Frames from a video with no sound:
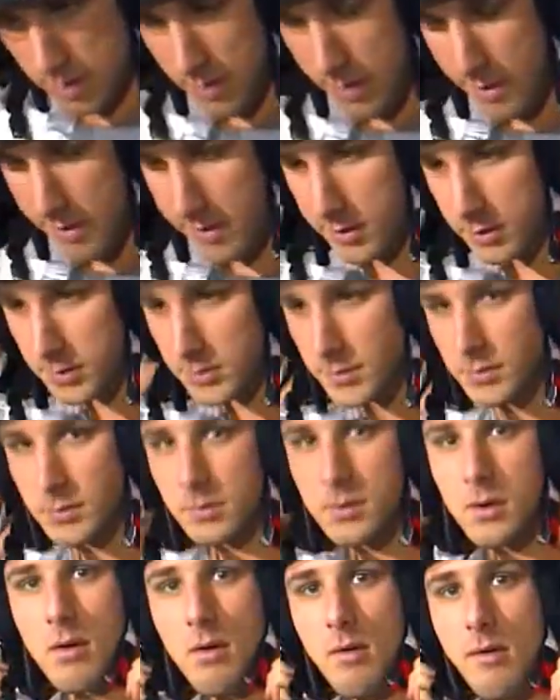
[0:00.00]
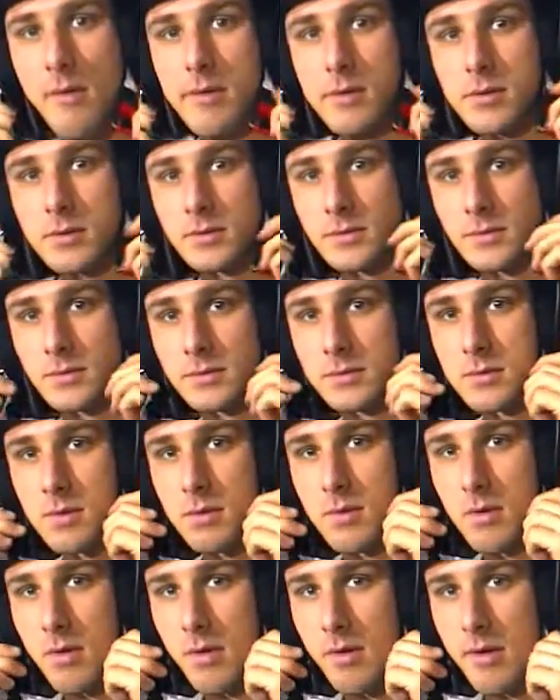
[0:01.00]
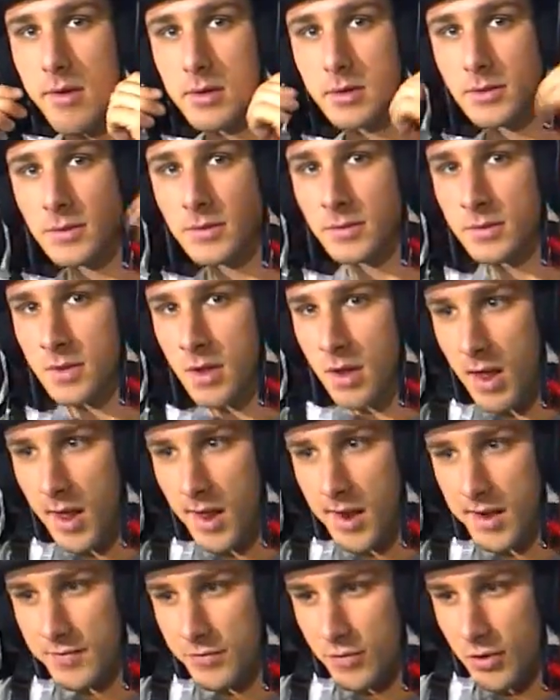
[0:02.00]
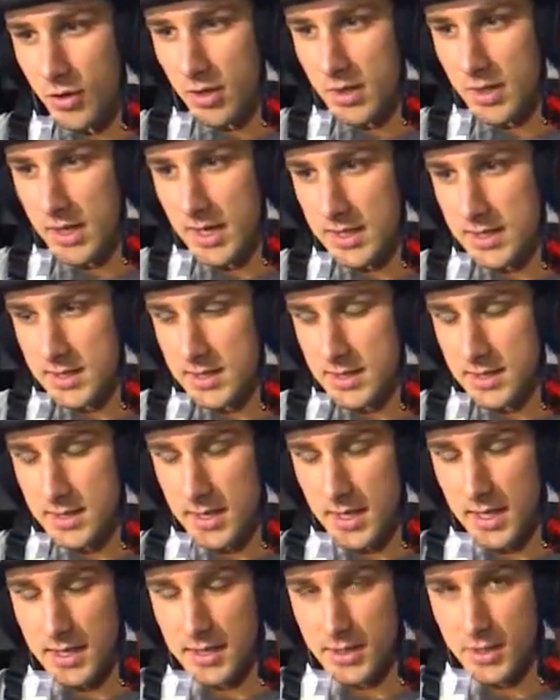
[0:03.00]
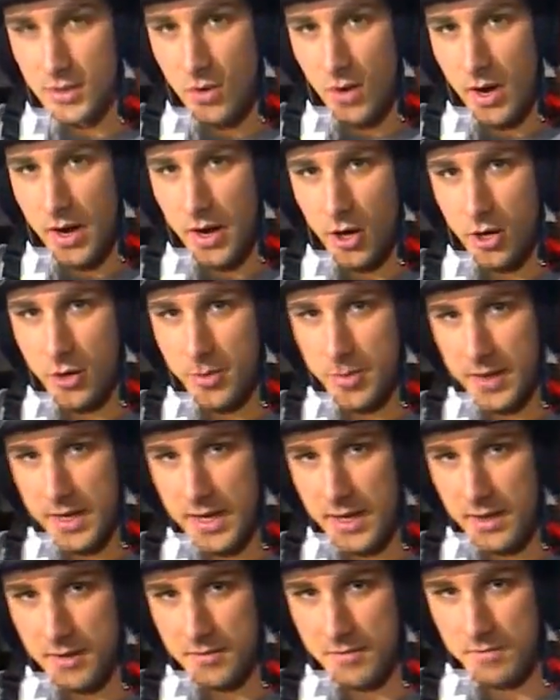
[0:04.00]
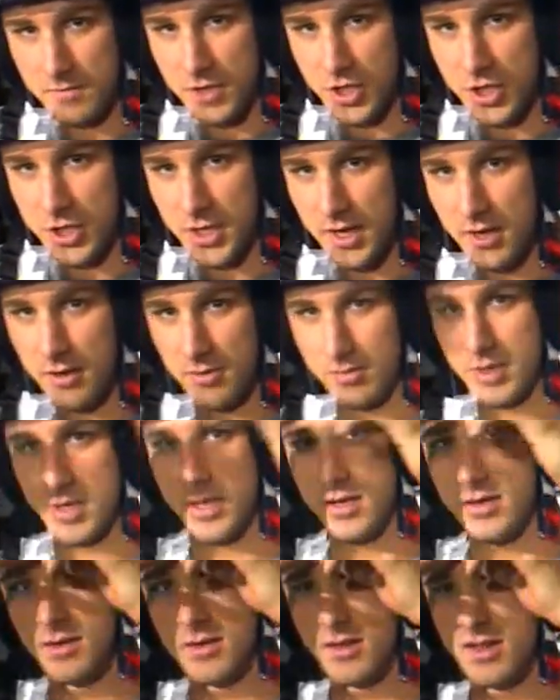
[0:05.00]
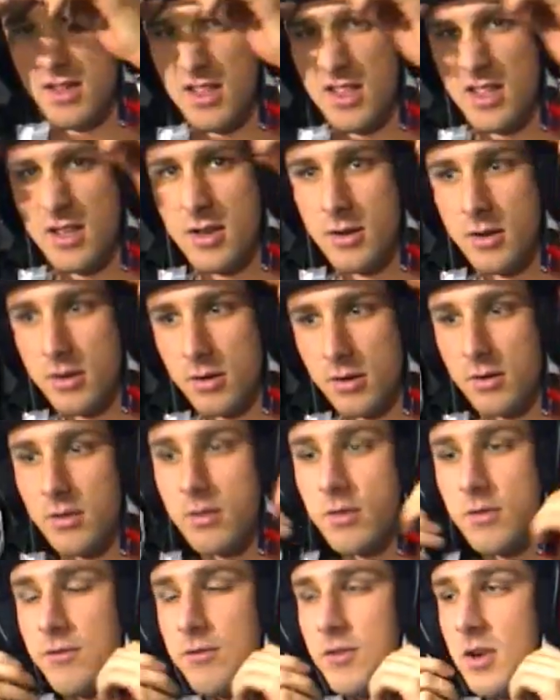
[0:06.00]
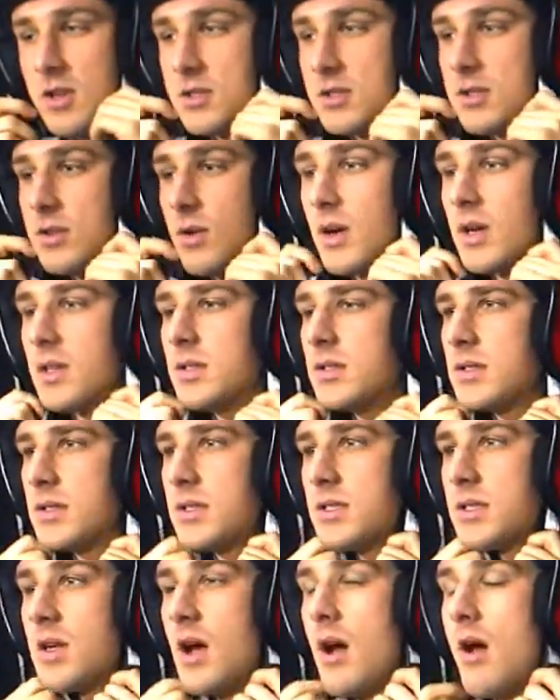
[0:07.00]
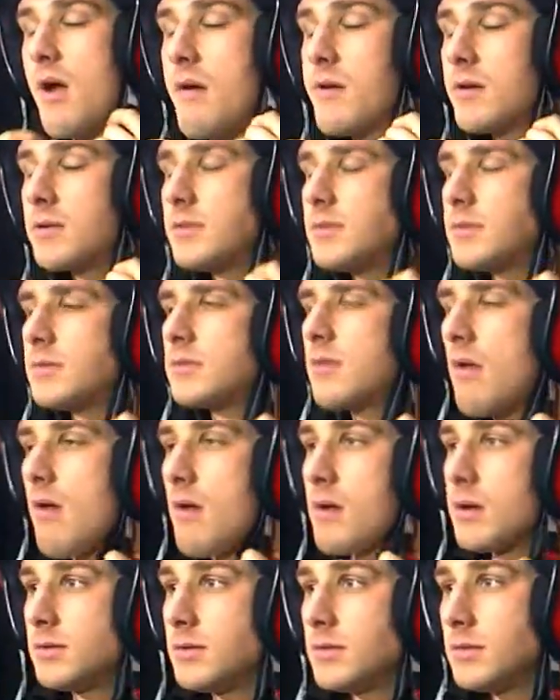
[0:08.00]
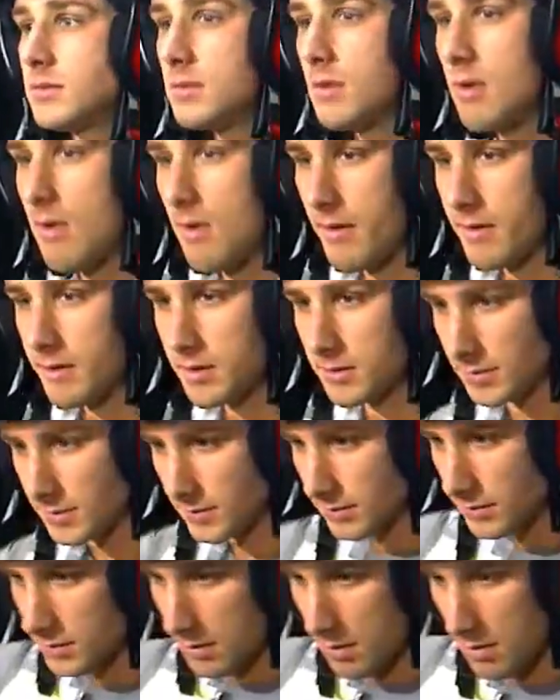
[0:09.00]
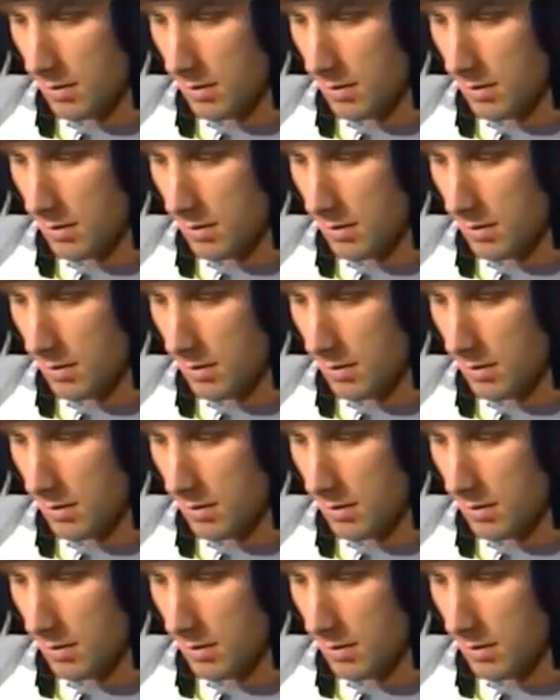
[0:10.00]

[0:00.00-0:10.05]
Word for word: Maybe there's not so much padding over the mechanism. Not sure. Yeah, it's it's quite open in the shell, but Tight on the forehead. Right. Flip, flip it down.